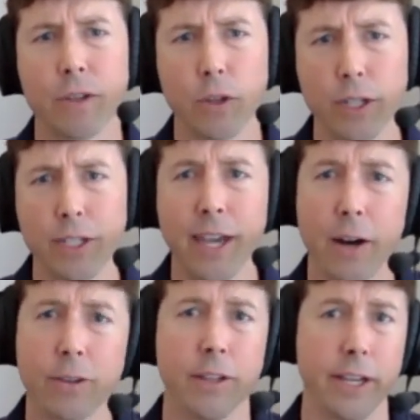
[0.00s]
good
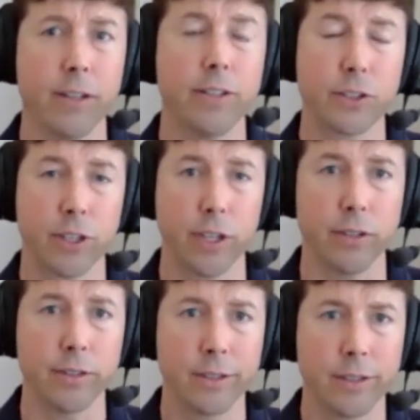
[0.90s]
calculator
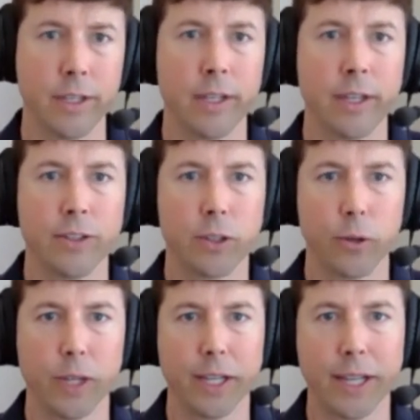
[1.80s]
skills so
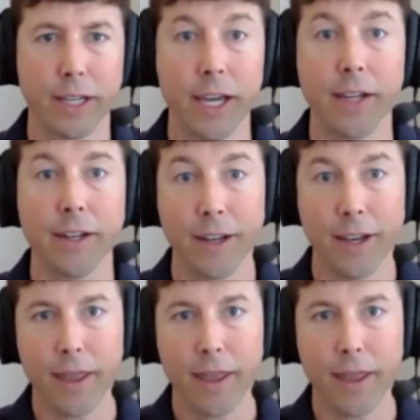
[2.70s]
that, again,